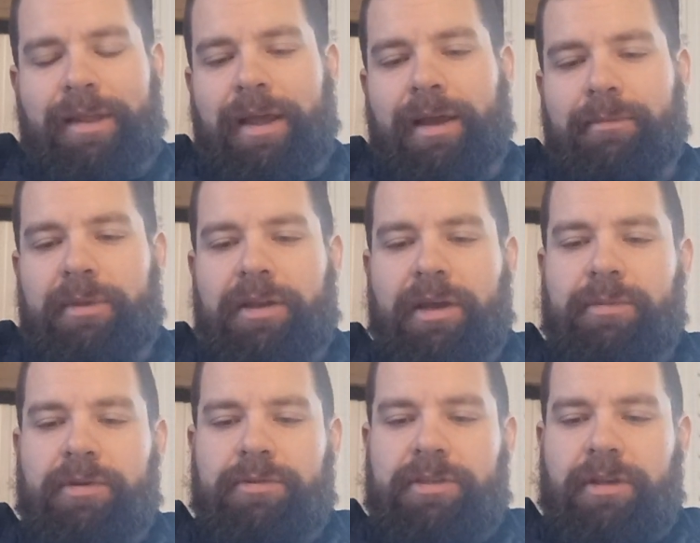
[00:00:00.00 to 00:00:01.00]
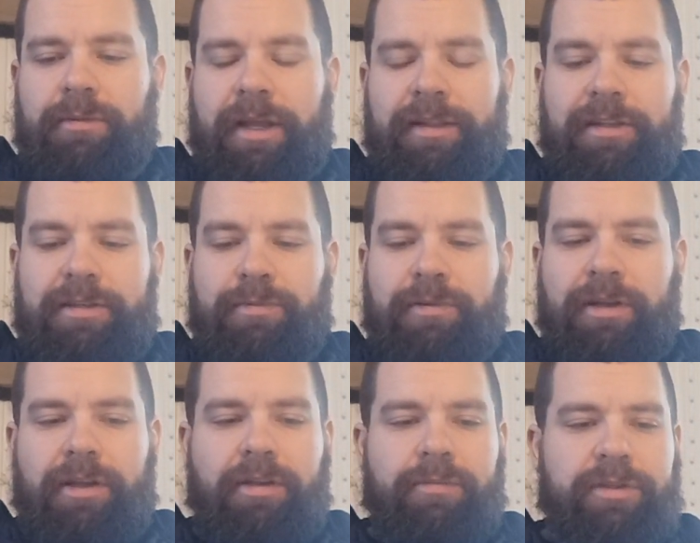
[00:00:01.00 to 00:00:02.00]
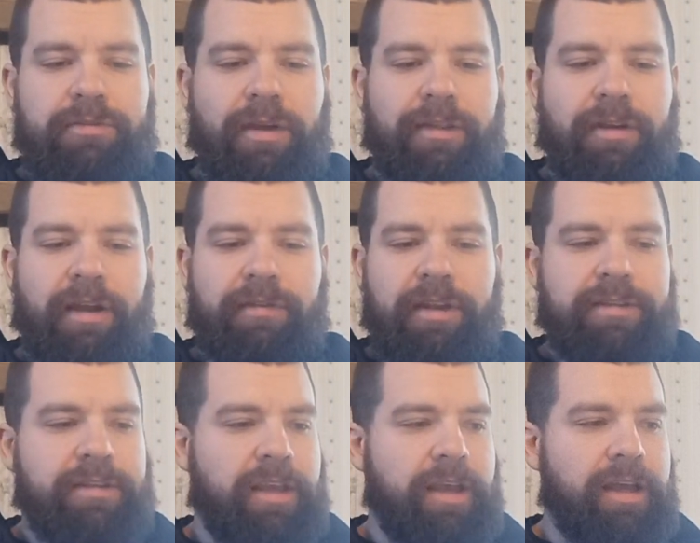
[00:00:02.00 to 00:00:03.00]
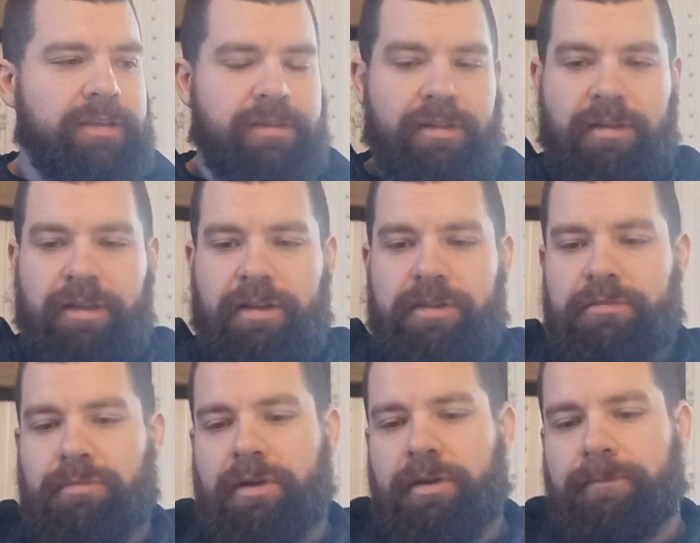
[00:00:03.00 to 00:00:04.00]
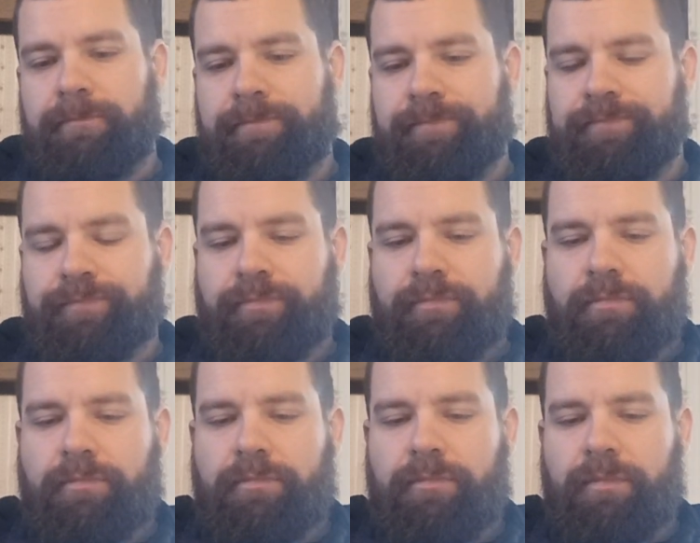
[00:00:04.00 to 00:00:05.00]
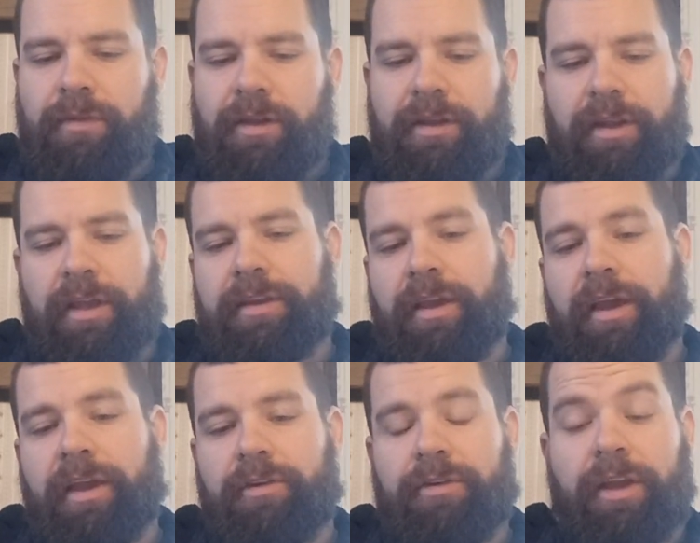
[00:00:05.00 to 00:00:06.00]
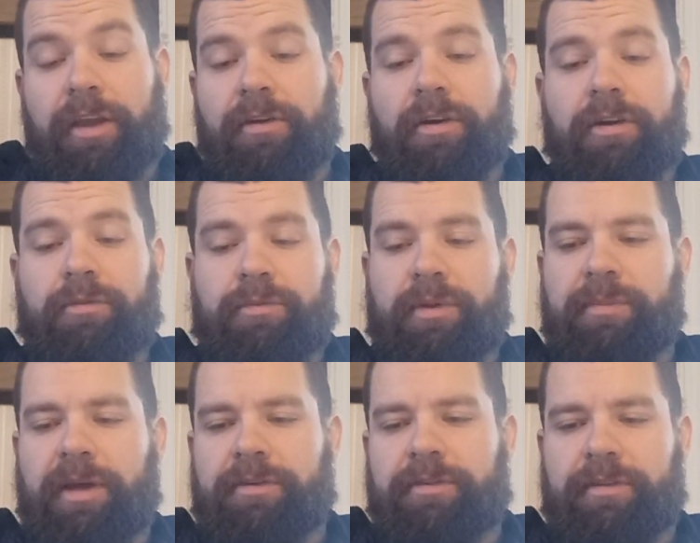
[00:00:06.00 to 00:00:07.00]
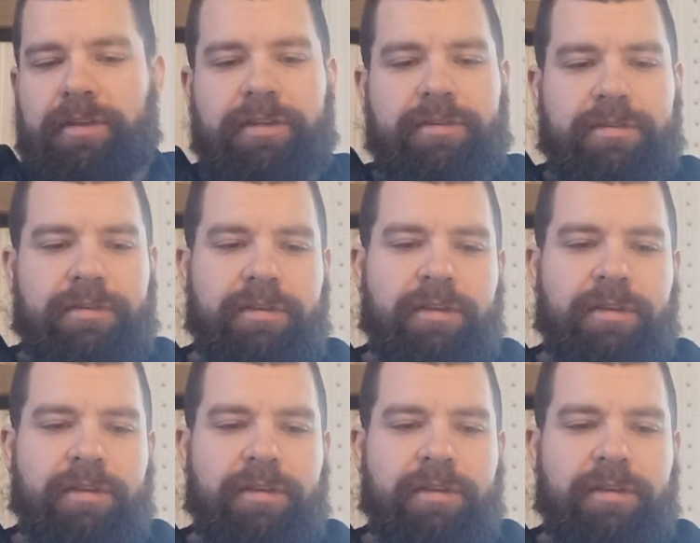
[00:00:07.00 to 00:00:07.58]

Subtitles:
I'm almost at this point, I'd almost rather have an SKS than this, but an AK or an AR would be better than this,